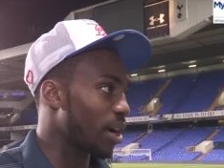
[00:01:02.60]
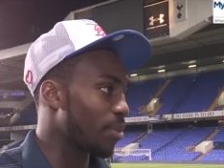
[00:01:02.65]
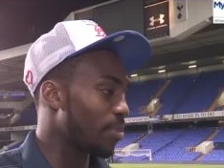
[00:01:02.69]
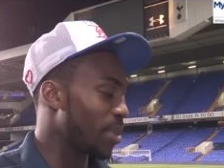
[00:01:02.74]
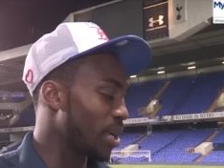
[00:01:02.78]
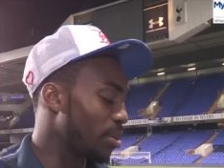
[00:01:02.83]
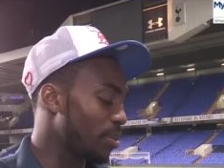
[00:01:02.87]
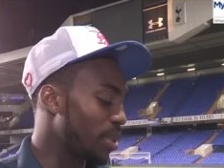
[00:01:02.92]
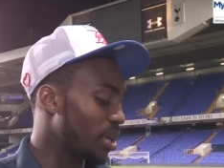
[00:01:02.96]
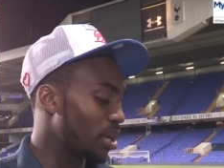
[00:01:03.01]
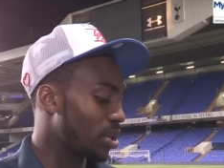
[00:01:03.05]
I've
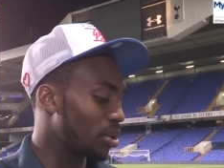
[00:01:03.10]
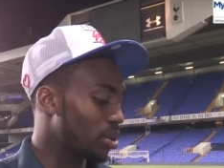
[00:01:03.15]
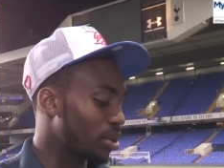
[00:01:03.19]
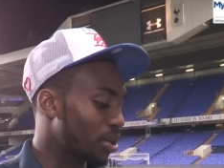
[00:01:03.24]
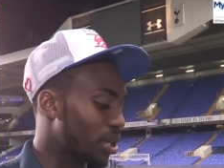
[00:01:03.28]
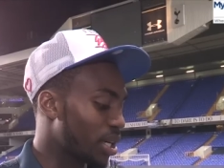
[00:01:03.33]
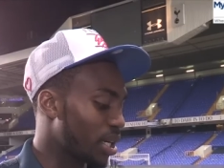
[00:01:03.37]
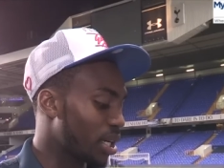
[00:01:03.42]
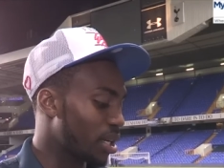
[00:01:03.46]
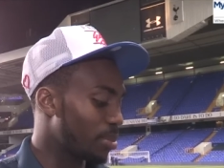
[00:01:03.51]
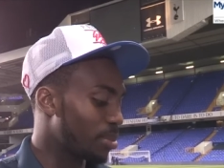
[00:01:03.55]
been a bit
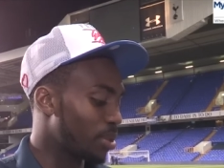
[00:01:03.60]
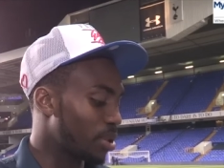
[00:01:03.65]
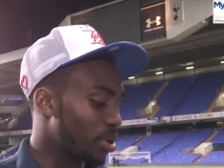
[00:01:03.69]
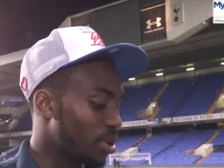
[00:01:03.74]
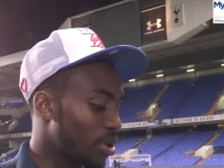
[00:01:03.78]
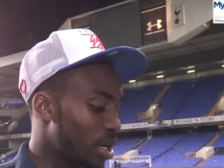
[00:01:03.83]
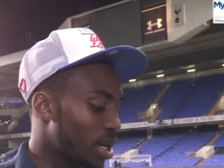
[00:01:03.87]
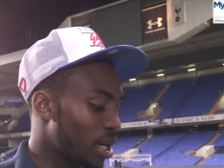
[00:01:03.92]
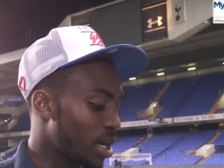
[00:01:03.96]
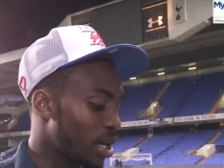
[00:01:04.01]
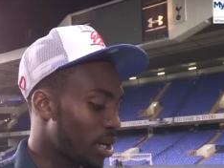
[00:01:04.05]
unlucky,
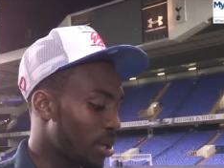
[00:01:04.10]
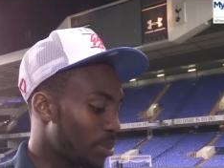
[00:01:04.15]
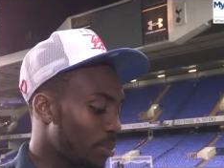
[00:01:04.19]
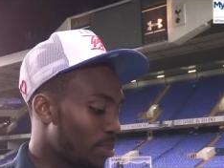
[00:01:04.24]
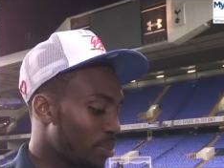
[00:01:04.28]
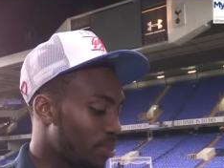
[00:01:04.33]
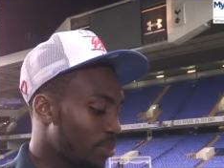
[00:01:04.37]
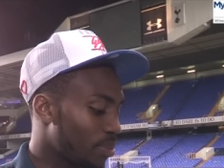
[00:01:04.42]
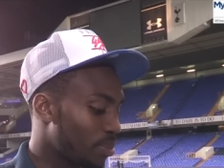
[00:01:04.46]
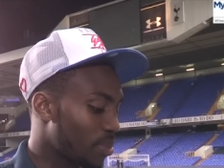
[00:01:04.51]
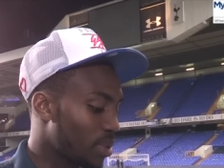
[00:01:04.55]
but um,